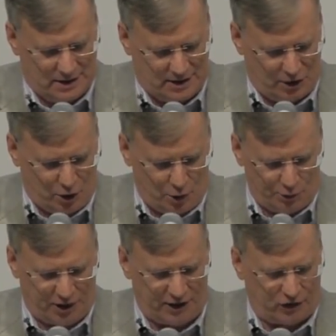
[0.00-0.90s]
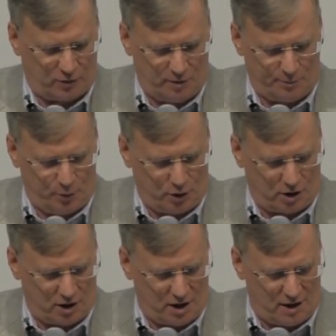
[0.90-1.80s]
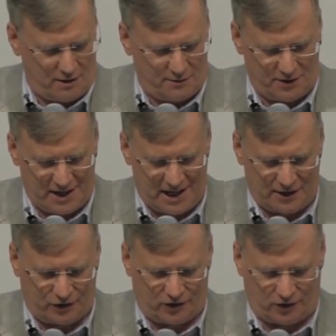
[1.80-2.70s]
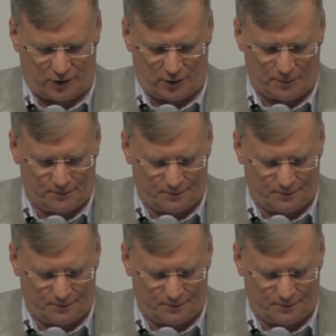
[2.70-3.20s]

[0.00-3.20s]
The Old Testament book of Esther.